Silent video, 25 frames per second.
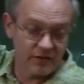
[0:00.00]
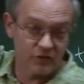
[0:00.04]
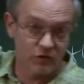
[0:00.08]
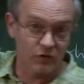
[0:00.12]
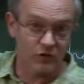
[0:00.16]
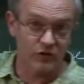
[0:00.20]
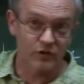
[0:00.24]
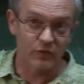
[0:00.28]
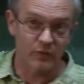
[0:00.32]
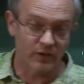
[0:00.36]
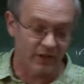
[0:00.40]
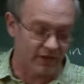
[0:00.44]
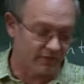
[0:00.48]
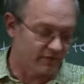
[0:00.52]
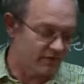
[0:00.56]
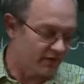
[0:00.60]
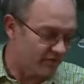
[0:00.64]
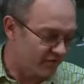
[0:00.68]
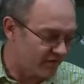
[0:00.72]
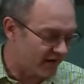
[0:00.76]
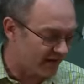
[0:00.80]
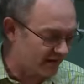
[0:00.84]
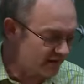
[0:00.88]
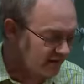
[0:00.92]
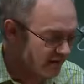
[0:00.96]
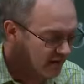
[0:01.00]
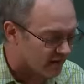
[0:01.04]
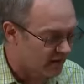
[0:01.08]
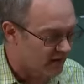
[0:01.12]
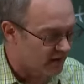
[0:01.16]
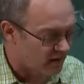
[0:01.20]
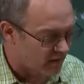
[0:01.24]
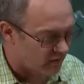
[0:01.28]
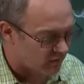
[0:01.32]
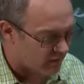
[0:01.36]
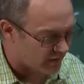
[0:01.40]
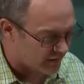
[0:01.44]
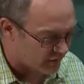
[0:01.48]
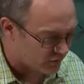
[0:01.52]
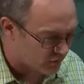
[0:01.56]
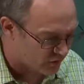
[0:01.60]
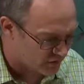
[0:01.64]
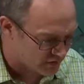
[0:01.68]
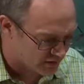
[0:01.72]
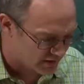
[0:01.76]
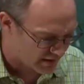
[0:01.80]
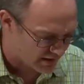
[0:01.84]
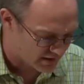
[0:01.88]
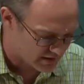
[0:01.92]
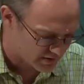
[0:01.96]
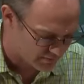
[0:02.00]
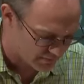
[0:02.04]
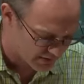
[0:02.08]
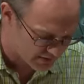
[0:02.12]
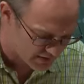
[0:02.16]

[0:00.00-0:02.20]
it's also a given. In fact, right, Cookson has some